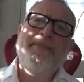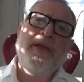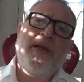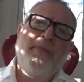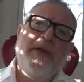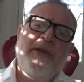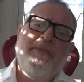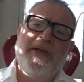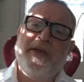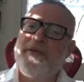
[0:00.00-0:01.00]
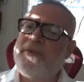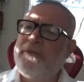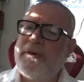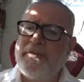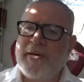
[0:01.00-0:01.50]
And we could be
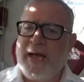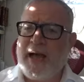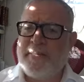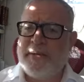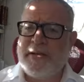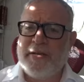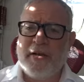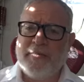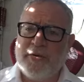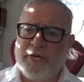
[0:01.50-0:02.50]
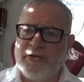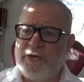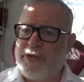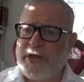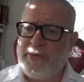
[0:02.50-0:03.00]
very, very happily good
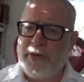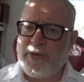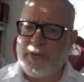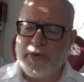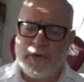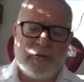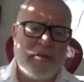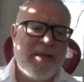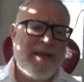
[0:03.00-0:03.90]
Jews anywhere in the world